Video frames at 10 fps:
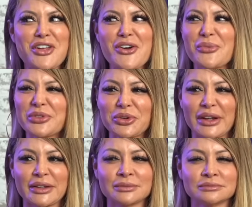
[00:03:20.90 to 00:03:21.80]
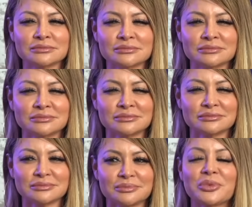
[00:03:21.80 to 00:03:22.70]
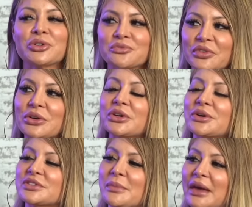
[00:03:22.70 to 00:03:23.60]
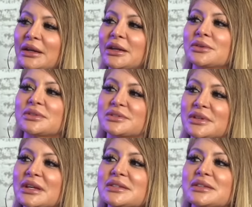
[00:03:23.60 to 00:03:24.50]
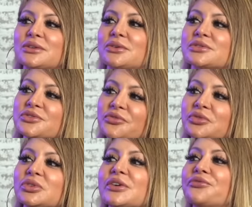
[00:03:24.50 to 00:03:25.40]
no, no, but they're like, you're very charismatic and it's easy, you know, it